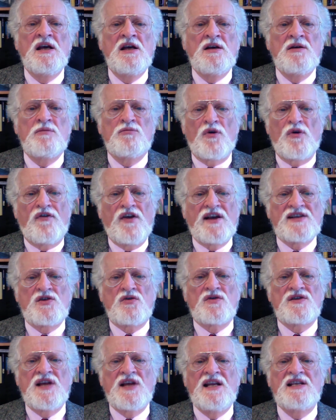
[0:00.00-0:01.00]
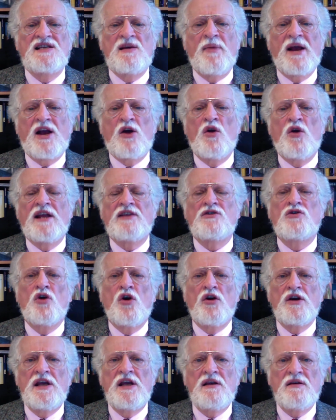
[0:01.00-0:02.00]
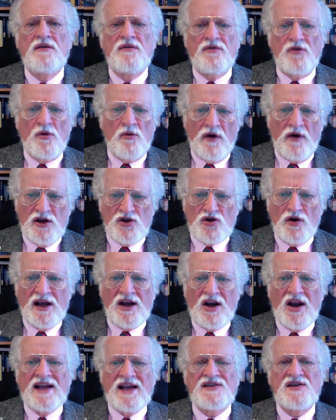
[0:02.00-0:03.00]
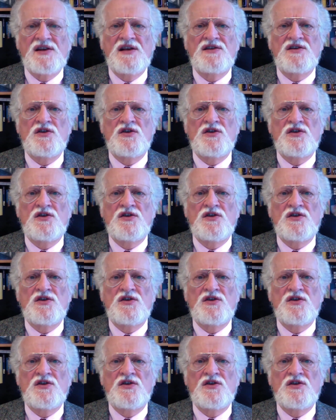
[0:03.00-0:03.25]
Professors Elisabeth Colantoni from Religion and Classics,